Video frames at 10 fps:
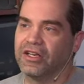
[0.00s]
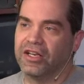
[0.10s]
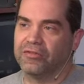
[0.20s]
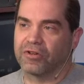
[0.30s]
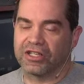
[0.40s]

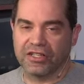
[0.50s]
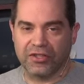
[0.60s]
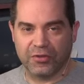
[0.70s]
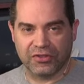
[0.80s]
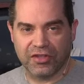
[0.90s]
and we're going to
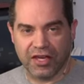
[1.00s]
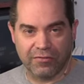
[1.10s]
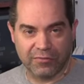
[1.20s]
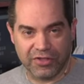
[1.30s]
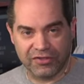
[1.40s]
use that
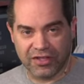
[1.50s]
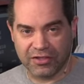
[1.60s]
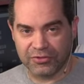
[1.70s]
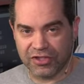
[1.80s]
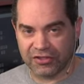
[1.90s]
when we set
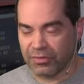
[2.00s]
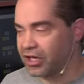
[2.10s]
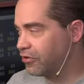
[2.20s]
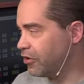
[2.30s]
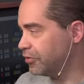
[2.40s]
up Just
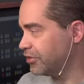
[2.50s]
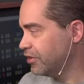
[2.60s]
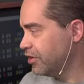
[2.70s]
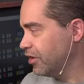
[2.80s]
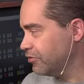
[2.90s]
Macros
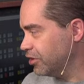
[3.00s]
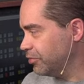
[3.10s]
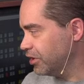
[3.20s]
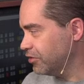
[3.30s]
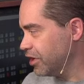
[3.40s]
a little
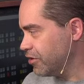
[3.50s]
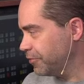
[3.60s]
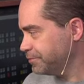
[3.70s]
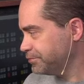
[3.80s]
bit later.